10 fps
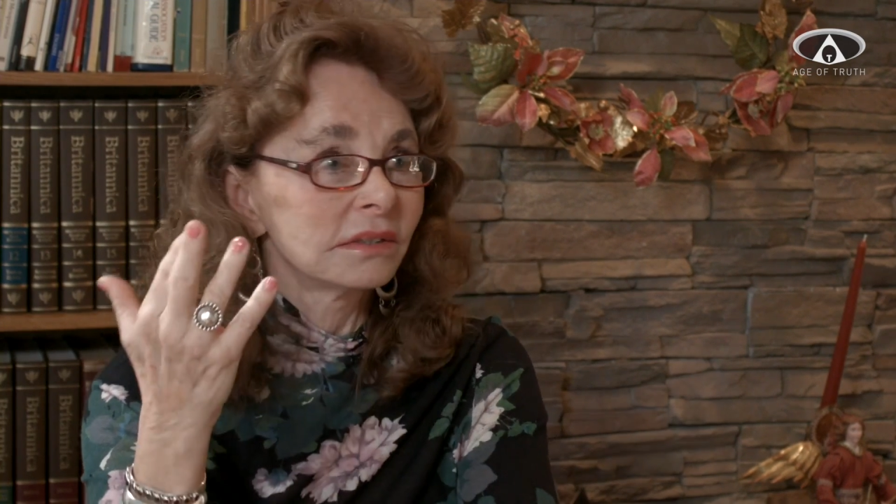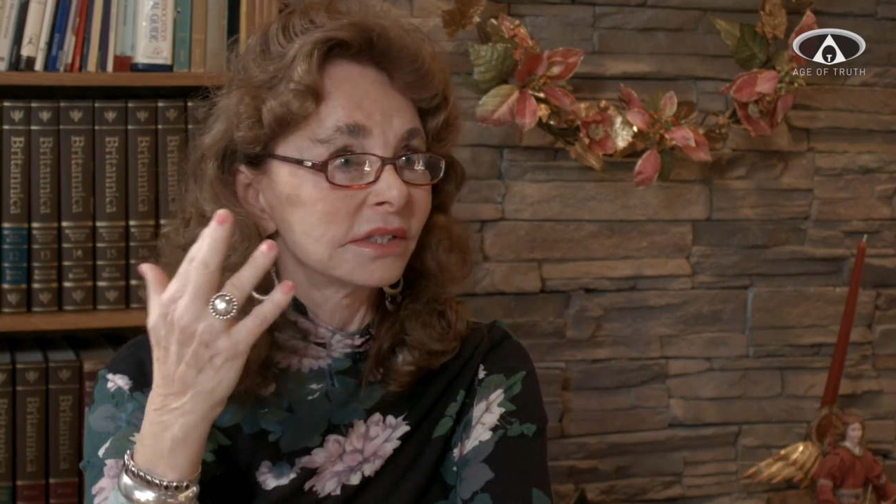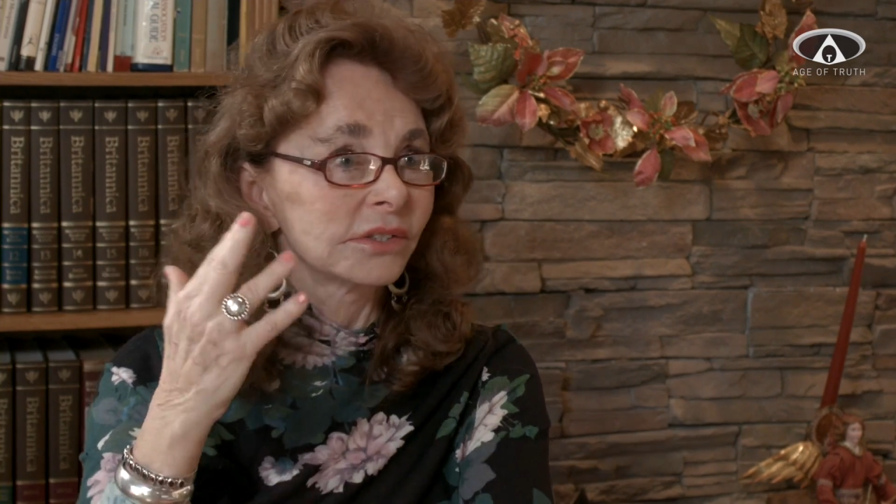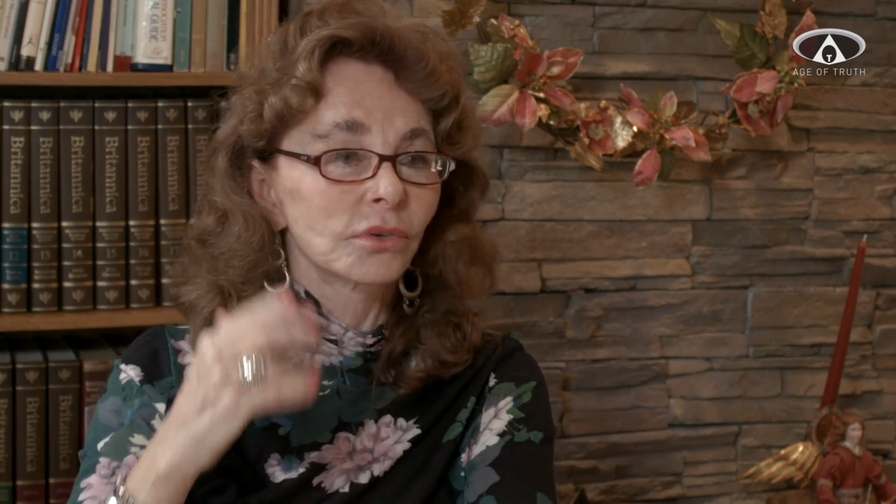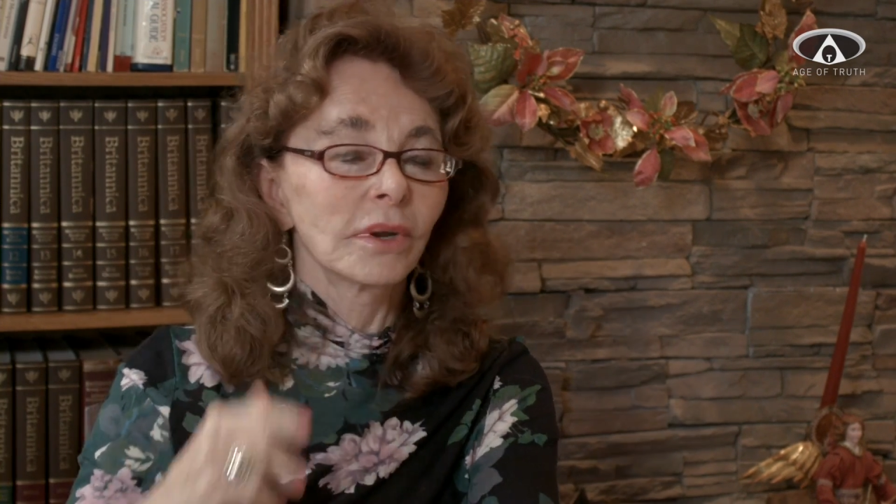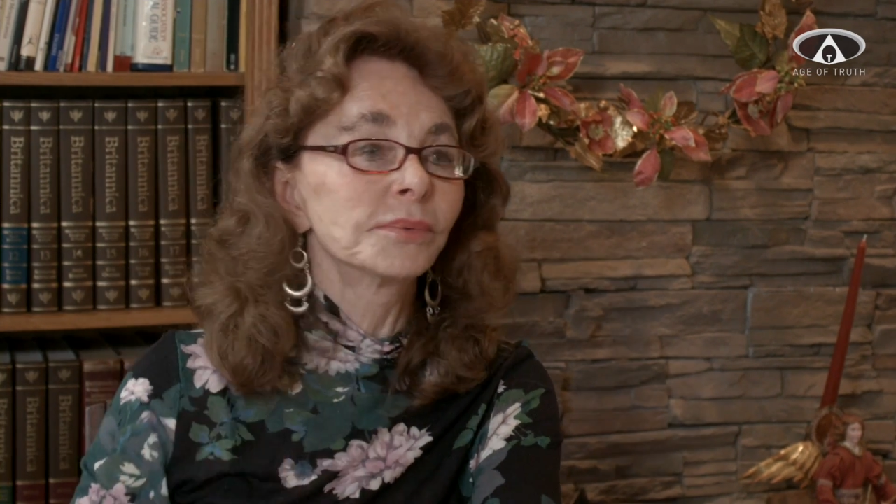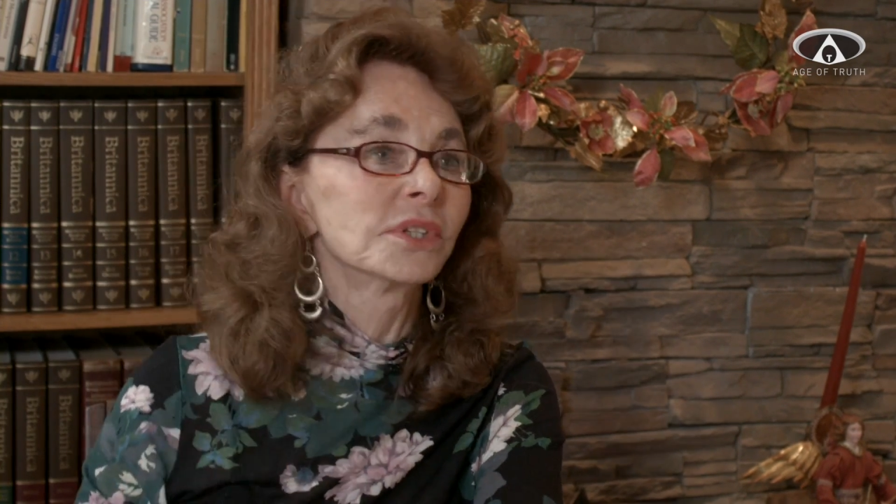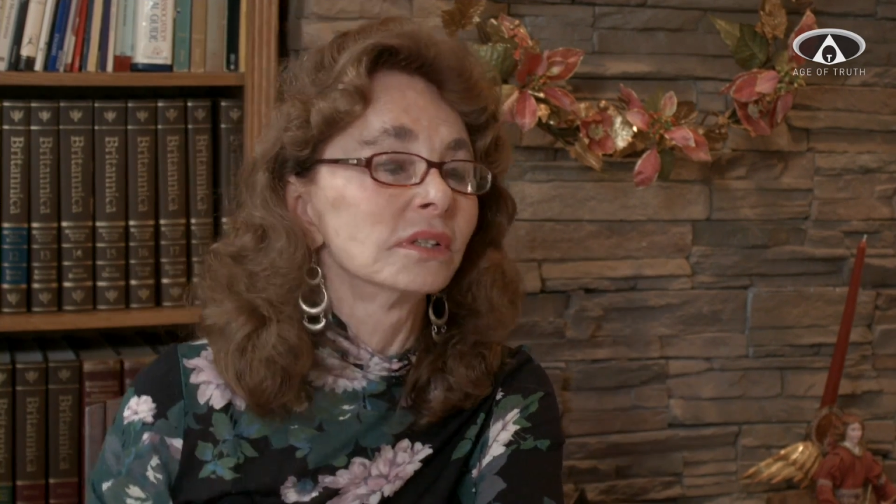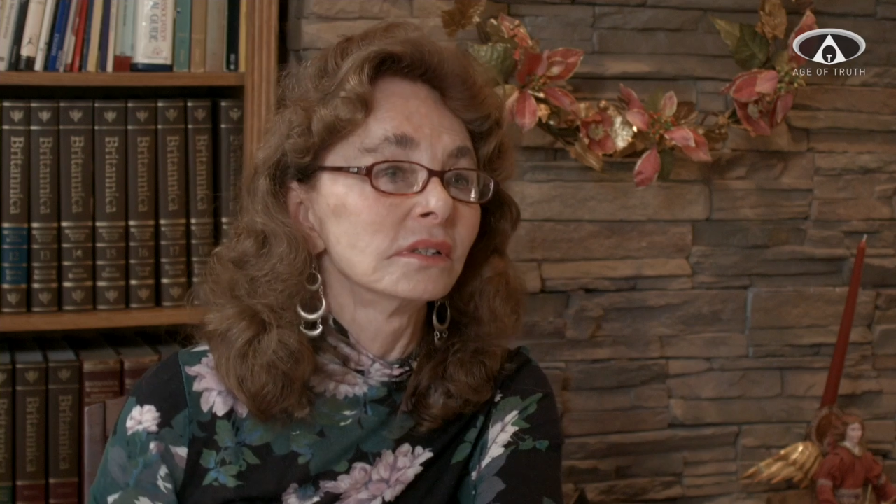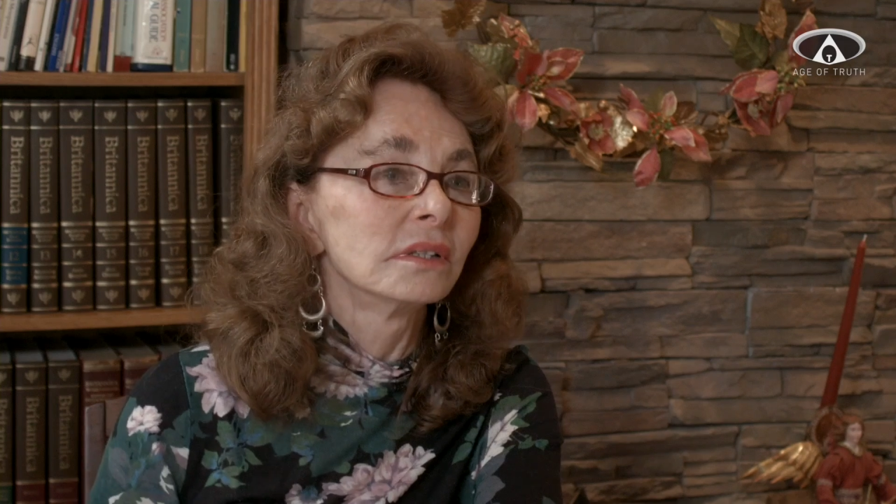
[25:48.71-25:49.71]

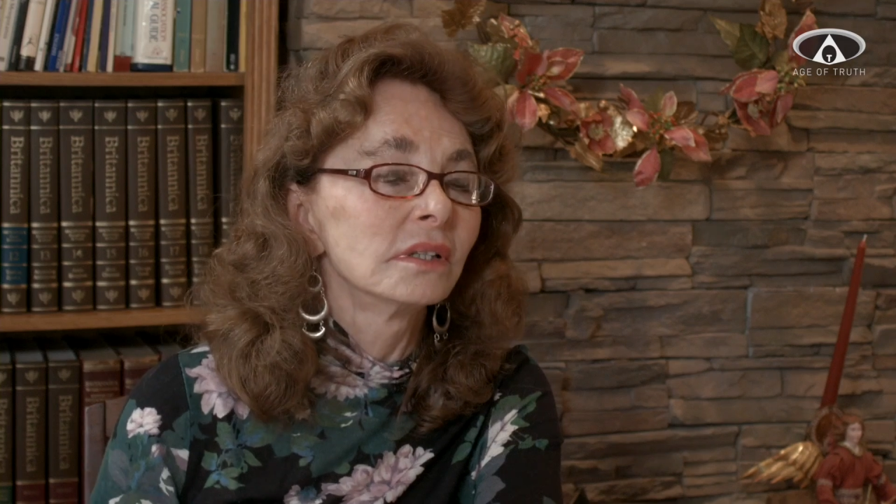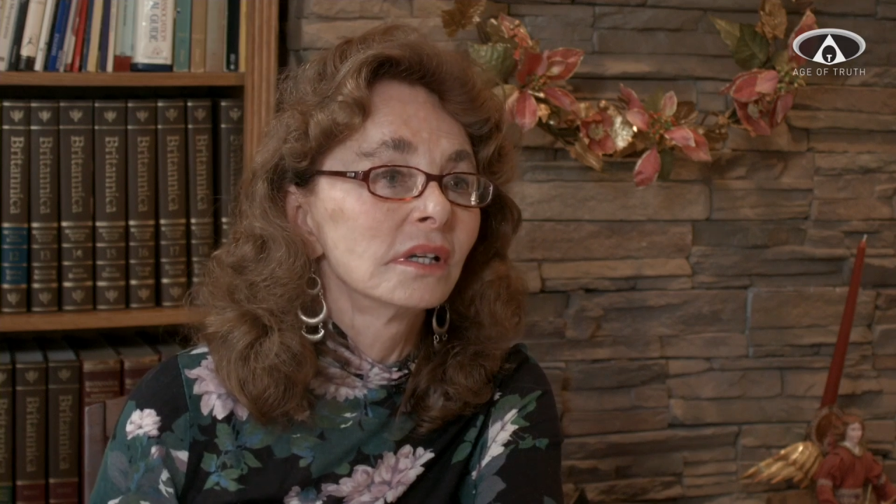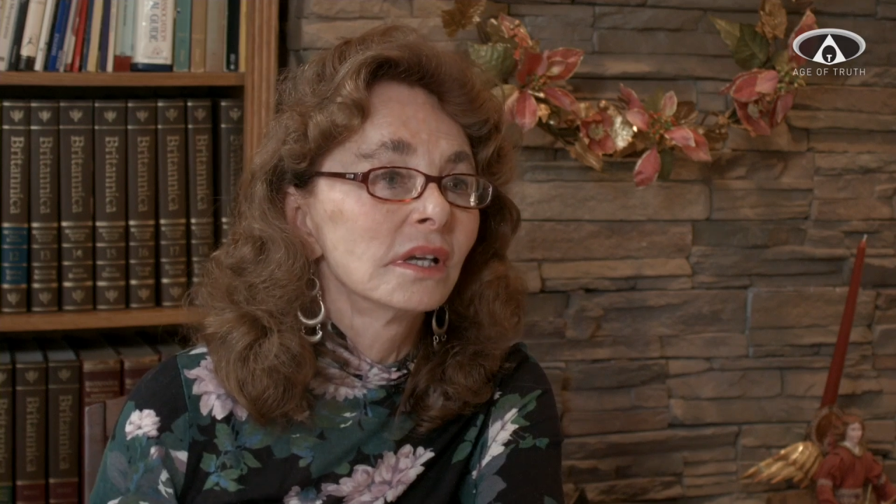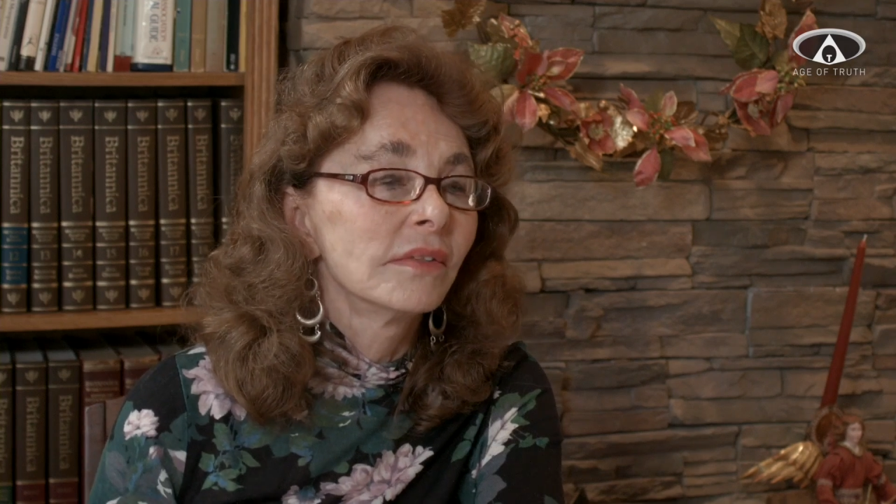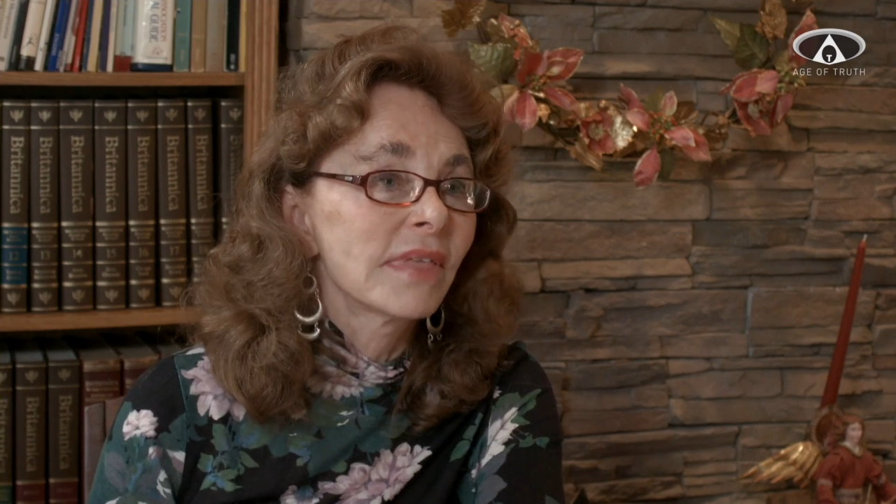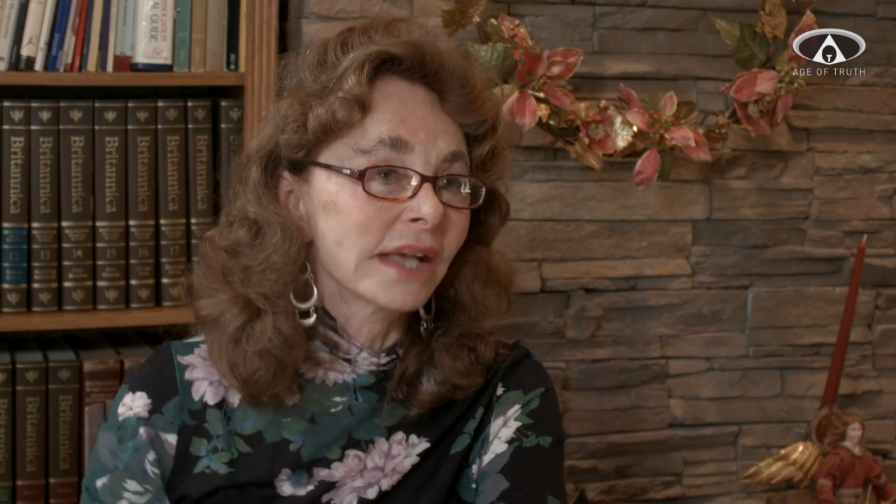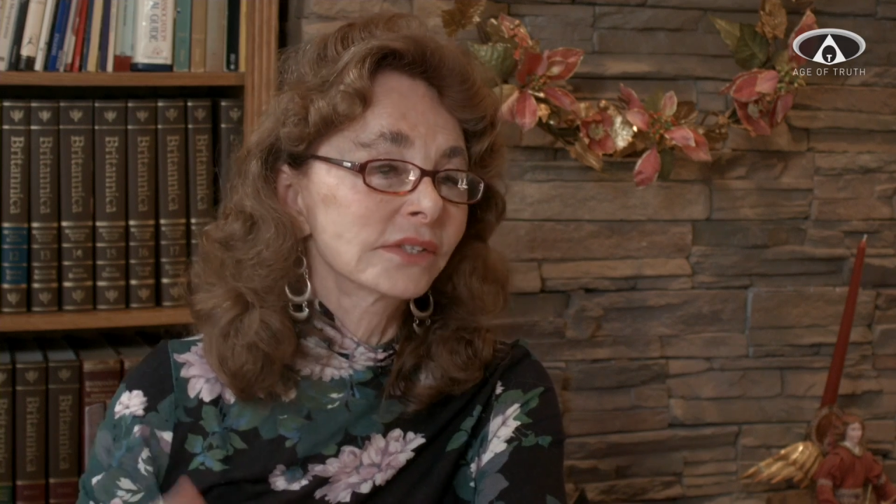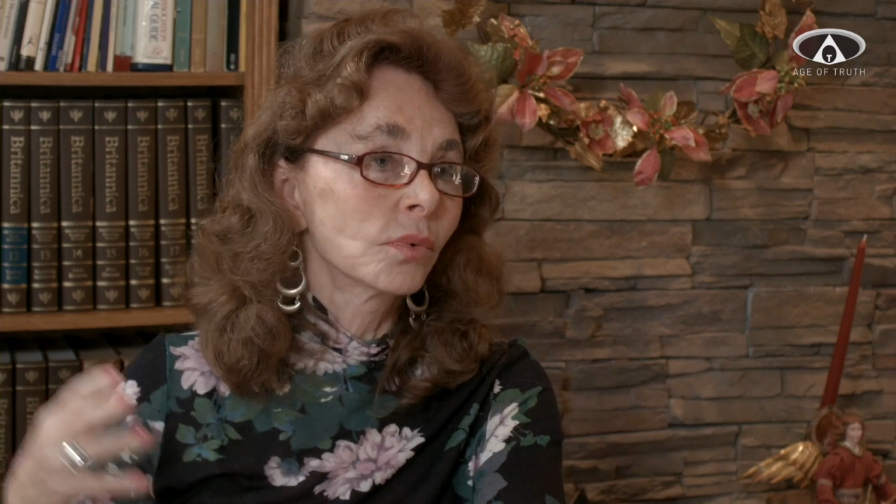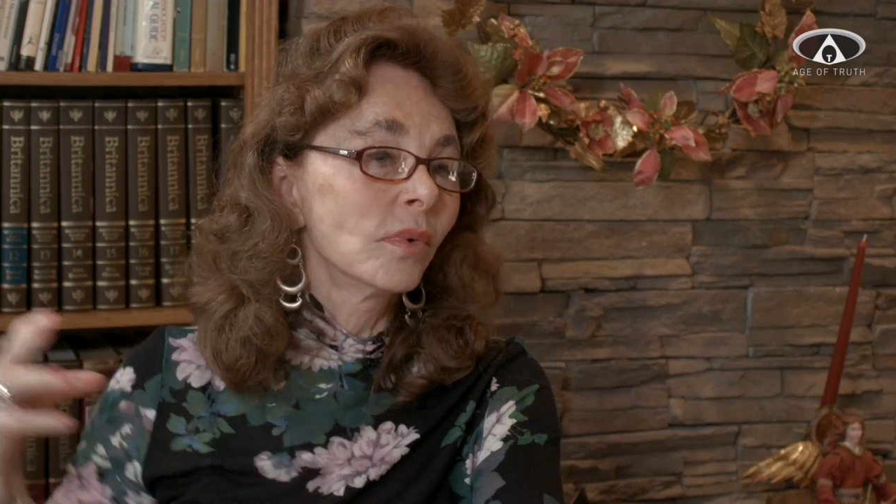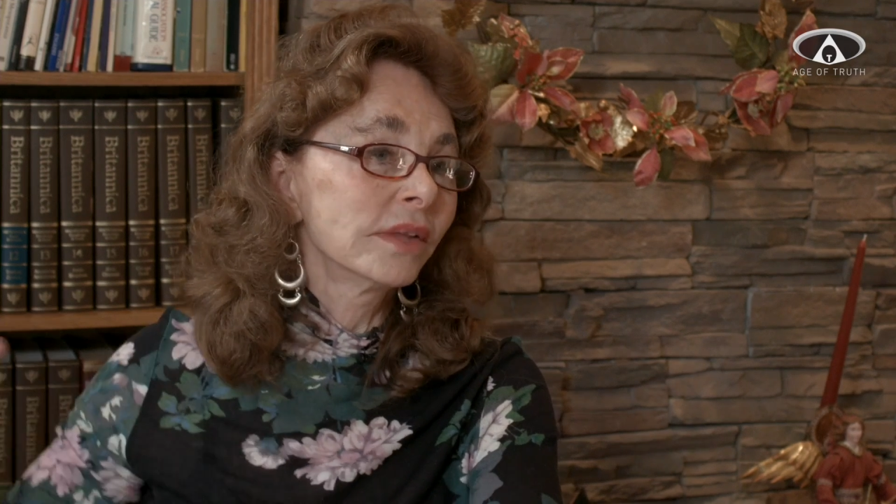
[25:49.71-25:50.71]
description,
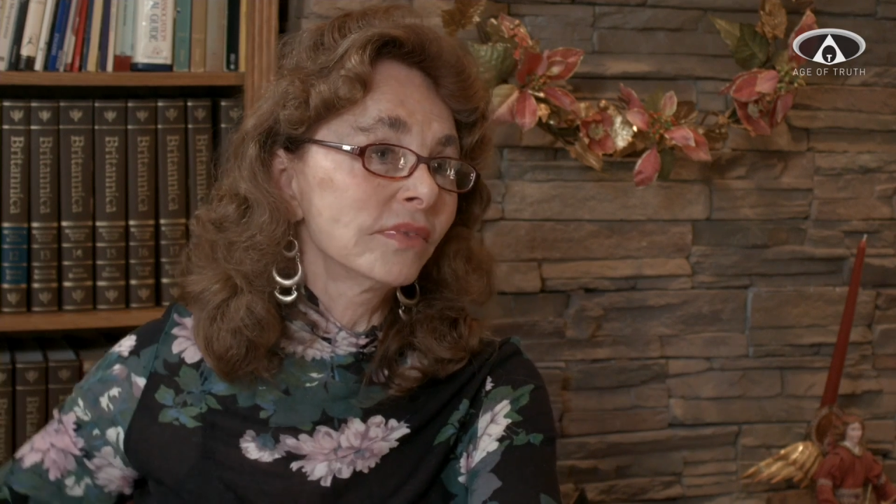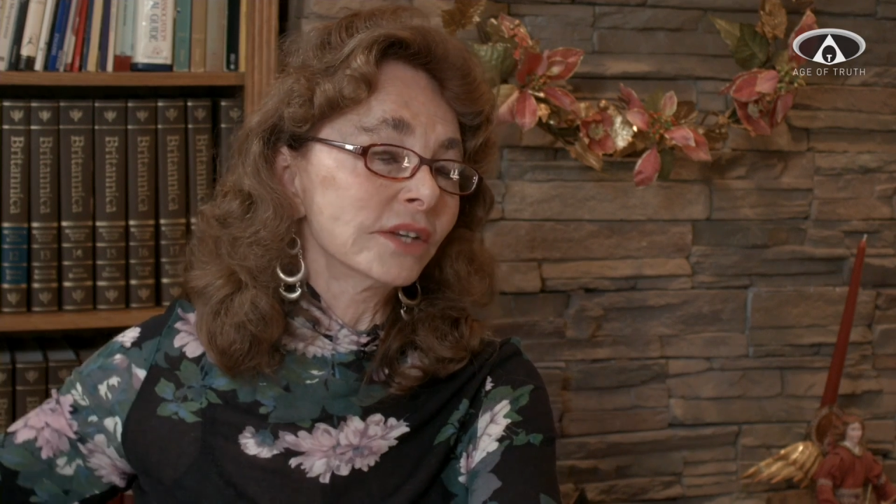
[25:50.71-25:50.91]
that's when